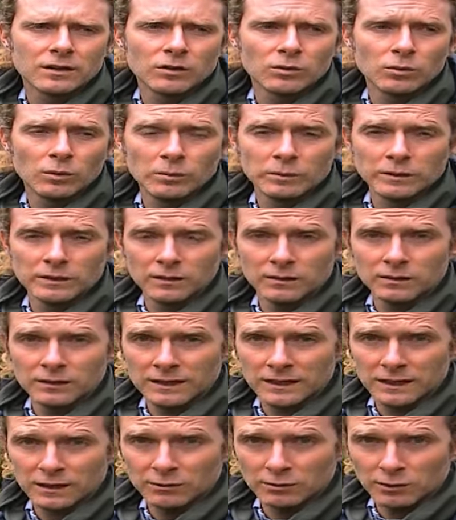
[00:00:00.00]
when we don't
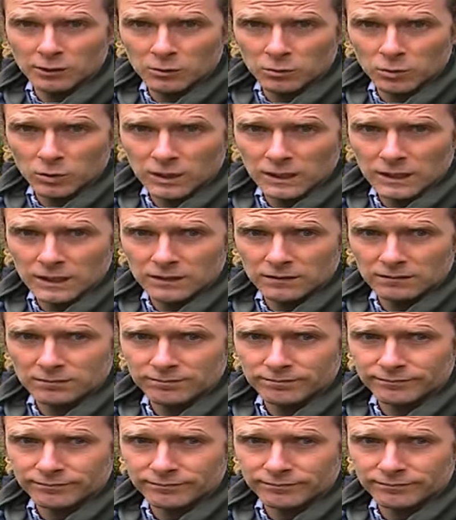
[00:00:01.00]
get our own way, and